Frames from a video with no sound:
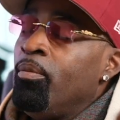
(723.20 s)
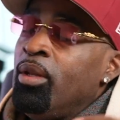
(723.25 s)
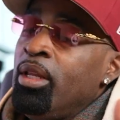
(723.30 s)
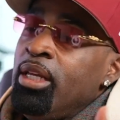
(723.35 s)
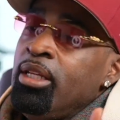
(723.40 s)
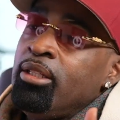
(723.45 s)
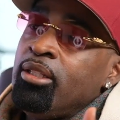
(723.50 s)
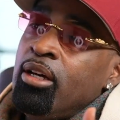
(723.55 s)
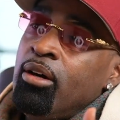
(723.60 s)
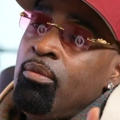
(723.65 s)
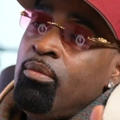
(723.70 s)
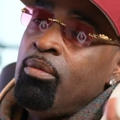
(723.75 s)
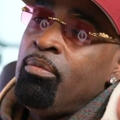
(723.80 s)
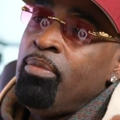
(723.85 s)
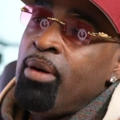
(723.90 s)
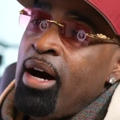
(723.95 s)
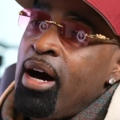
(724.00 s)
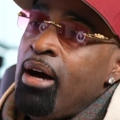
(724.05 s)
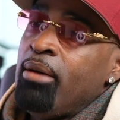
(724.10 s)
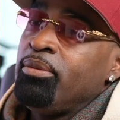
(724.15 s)
Linked up with
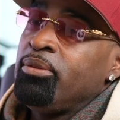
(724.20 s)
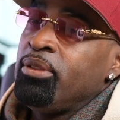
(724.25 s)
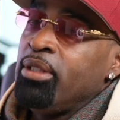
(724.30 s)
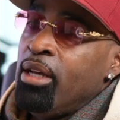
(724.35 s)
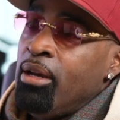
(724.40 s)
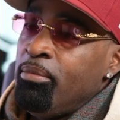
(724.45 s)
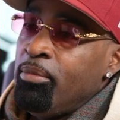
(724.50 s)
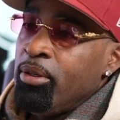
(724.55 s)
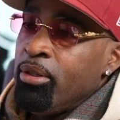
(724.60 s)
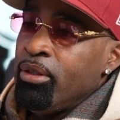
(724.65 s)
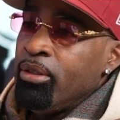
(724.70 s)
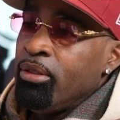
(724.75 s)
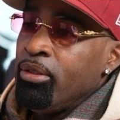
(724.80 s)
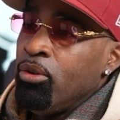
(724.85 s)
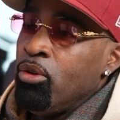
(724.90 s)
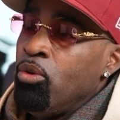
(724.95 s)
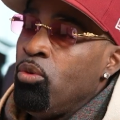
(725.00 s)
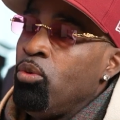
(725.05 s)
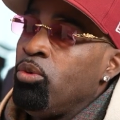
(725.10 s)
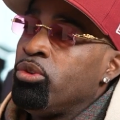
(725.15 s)
Bob Sumner,
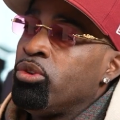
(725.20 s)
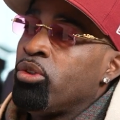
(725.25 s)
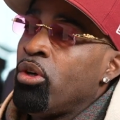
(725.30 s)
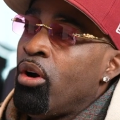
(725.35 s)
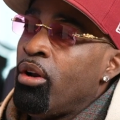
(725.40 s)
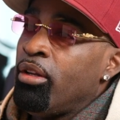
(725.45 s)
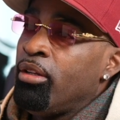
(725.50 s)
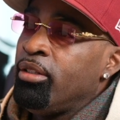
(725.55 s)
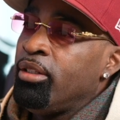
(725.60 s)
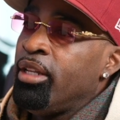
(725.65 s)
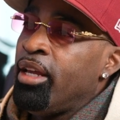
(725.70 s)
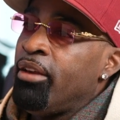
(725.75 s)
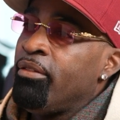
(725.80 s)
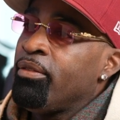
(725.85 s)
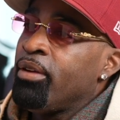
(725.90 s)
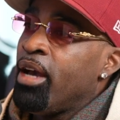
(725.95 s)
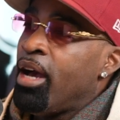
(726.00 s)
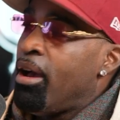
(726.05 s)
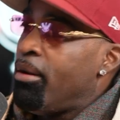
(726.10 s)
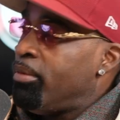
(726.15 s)
who started Def
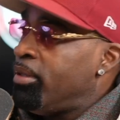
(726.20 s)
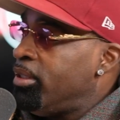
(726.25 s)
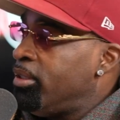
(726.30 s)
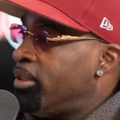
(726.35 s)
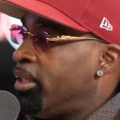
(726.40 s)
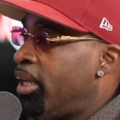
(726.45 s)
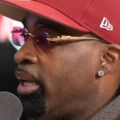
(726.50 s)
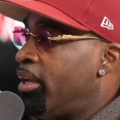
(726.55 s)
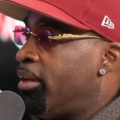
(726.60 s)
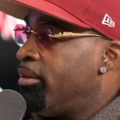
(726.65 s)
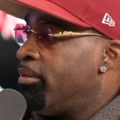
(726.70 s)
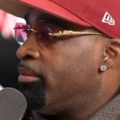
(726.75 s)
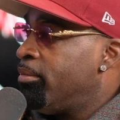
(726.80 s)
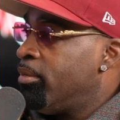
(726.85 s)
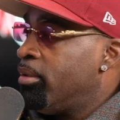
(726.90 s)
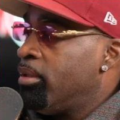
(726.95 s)
Comedy Jam.